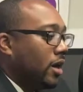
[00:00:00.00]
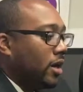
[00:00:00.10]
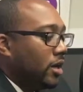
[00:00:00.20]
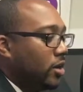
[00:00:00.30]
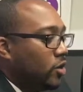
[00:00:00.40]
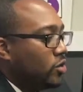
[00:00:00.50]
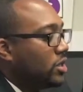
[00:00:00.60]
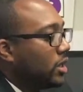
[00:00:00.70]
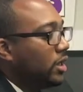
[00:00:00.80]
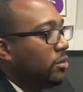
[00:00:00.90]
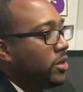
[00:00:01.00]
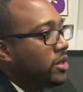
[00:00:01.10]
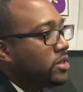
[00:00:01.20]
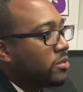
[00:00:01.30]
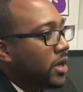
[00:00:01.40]
your utility
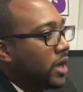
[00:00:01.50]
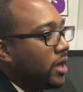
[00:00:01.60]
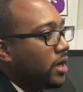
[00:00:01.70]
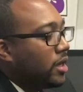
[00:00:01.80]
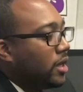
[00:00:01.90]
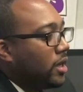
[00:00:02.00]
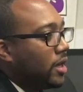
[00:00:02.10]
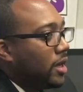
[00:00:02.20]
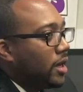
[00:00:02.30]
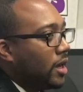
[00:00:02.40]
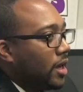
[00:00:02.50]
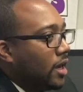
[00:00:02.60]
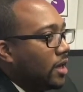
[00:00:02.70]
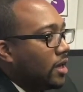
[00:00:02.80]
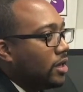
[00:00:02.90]
bills to pay,
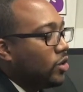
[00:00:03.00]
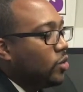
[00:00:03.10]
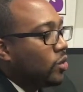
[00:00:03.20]
you are